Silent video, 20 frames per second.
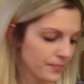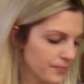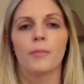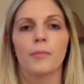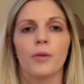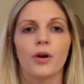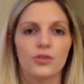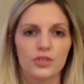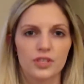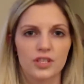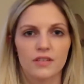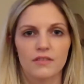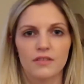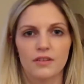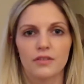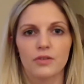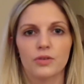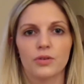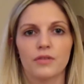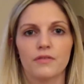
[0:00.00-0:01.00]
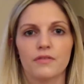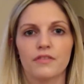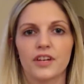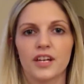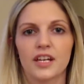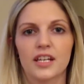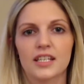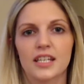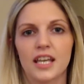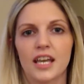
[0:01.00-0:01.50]
Most of the Grimm
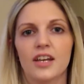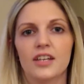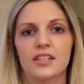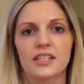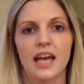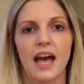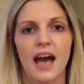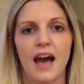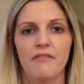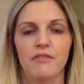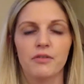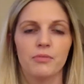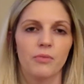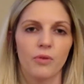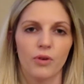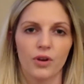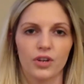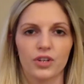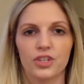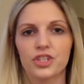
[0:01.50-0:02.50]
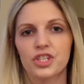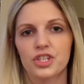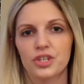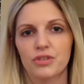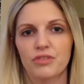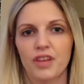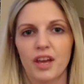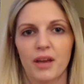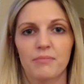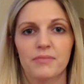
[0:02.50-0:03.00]
fairy tales have a moral
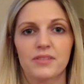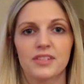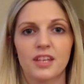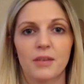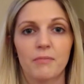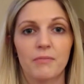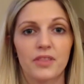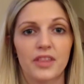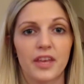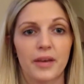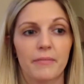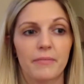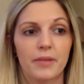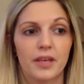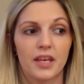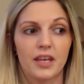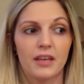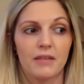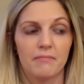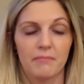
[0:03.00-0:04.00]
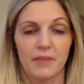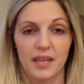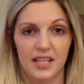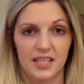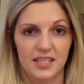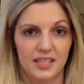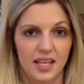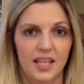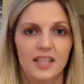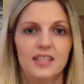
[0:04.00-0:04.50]
to them. Some of them make
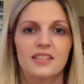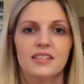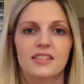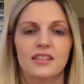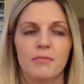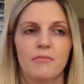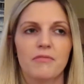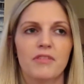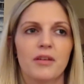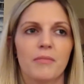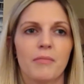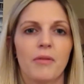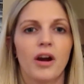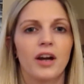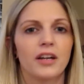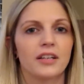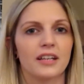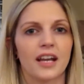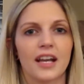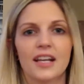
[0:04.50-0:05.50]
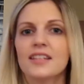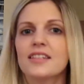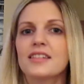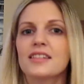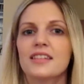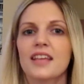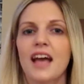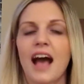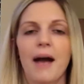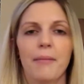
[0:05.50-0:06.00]
sense, some of them are
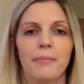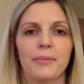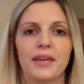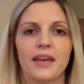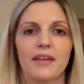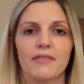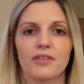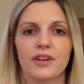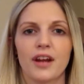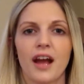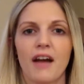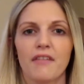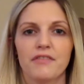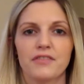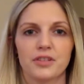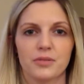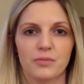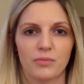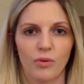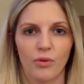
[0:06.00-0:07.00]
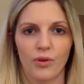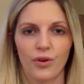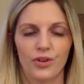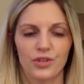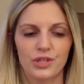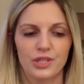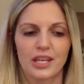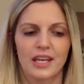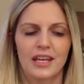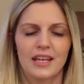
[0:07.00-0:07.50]
nice, happy ever after
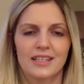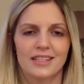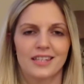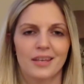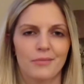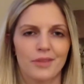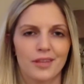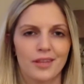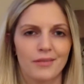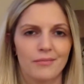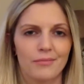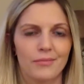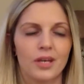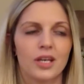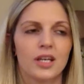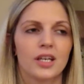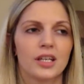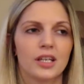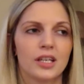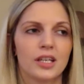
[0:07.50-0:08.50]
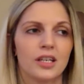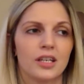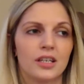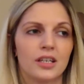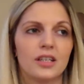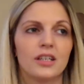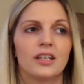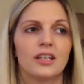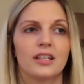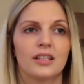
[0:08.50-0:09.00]
morals. Some of them,
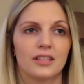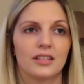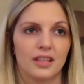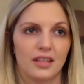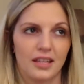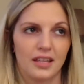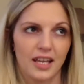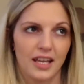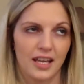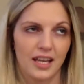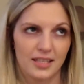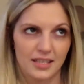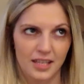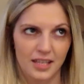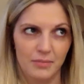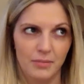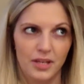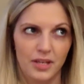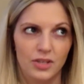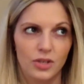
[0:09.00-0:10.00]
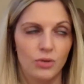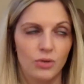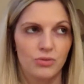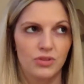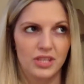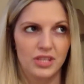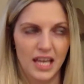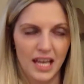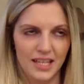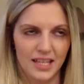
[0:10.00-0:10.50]
like I said, make no
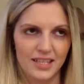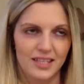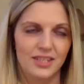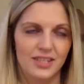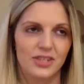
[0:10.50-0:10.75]
sense.